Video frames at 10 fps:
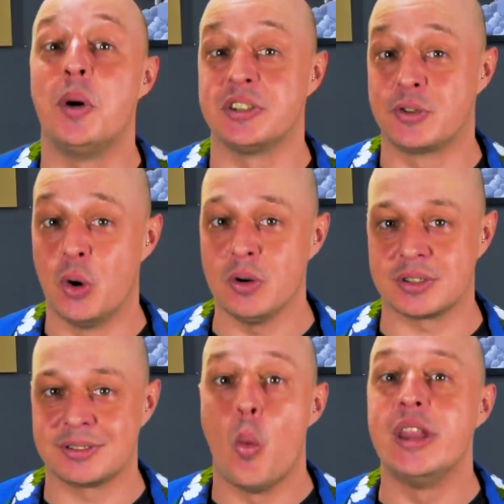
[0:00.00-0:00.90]
But of
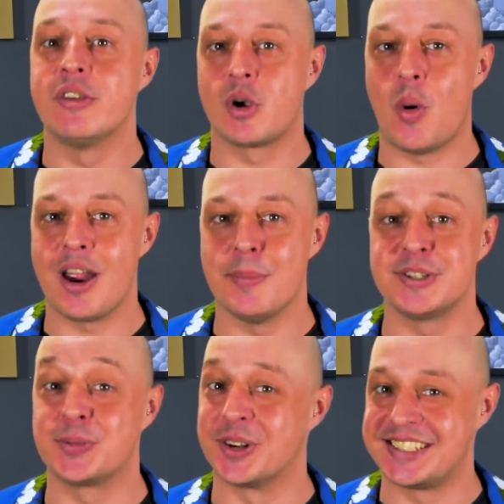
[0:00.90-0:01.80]
course, when the
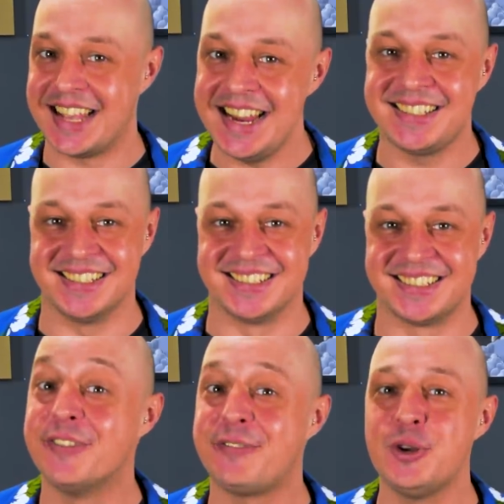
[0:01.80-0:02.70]
requirements were tightened,
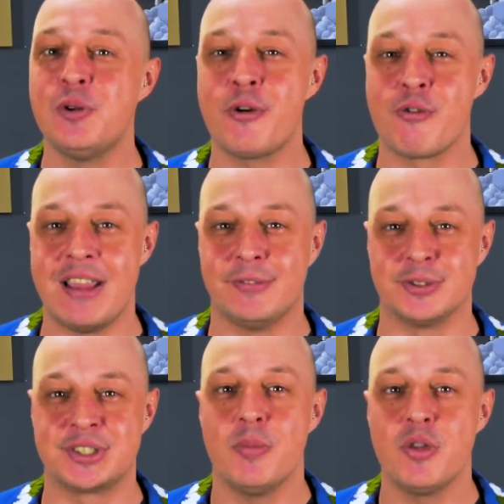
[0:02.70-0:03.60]
the flow of
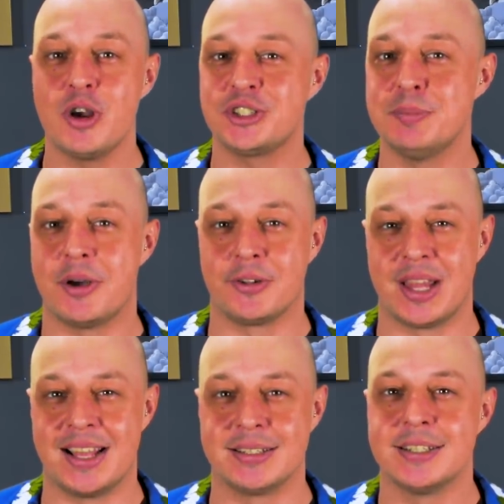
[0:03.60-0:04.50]
arrivals from the Russian
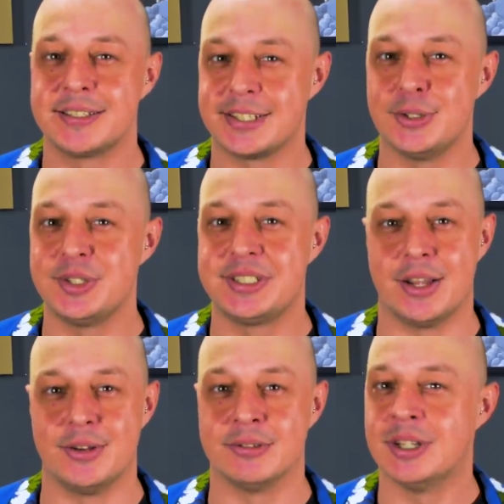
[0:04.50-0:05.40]
motherland slowed
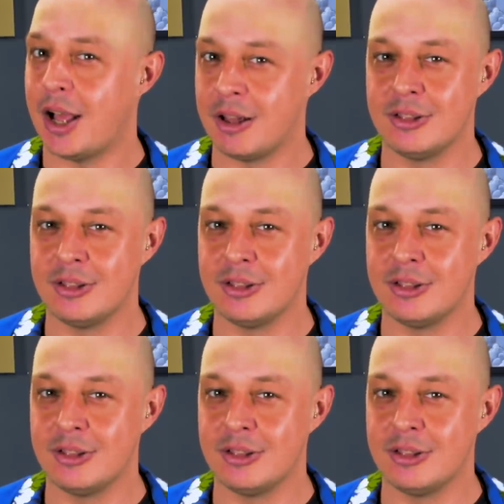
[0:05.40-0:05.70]
down a